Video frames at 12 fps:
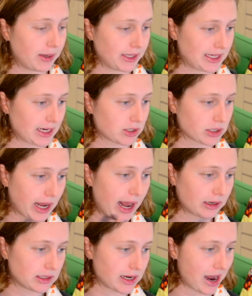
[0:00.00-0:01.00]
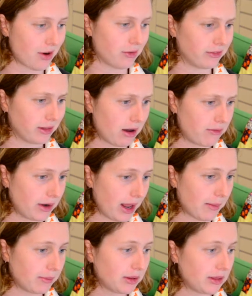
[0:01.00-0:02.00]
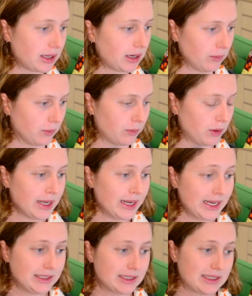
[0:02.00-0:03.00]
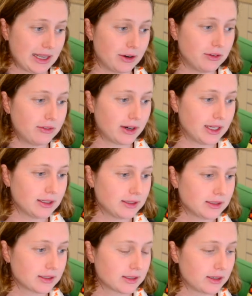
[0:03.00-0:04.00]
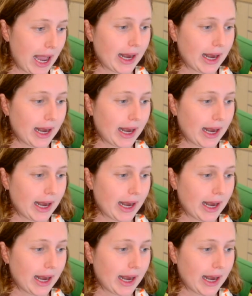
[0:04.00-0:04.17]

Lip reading: but it's actually acting out of love and empathy instead of violence.